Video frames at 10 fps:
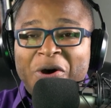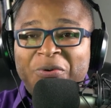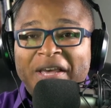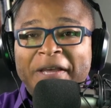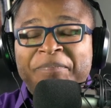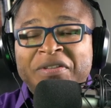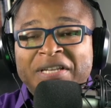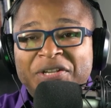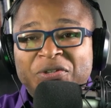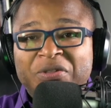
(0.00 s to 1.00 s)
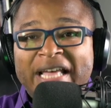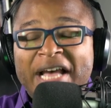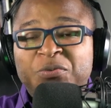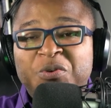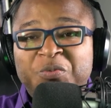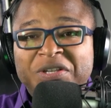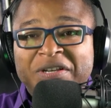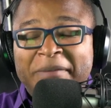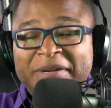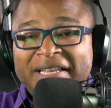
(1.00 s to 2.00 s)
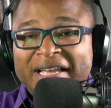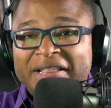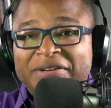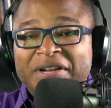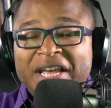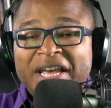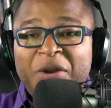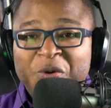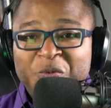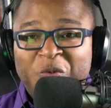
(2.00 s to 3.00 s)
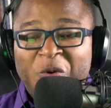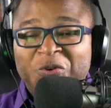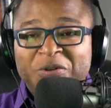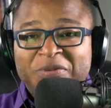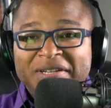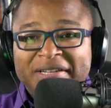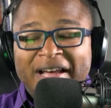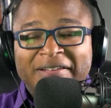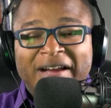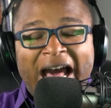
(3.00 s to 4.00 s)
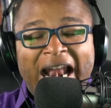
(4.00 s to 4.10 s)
Okay. And so that's when we come together and we worship together.